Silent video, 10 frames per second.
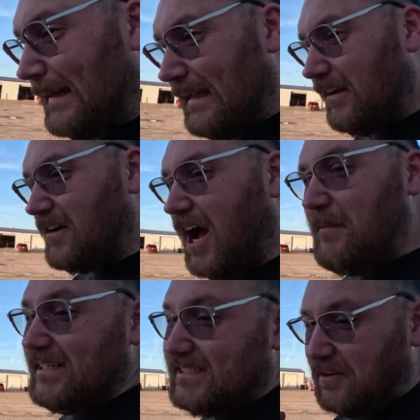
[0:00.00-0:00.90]
I don't know.
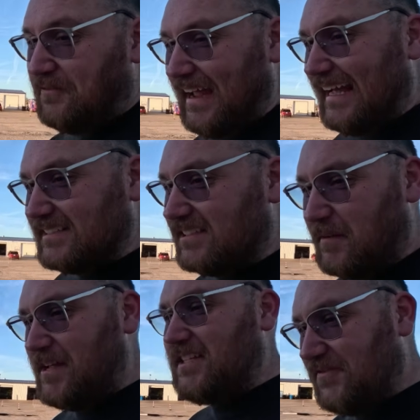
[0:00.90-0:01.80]
I mean, it's still fast.
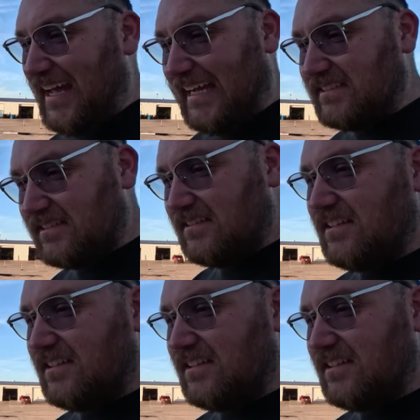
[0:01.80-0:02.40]
I mean, it's fast.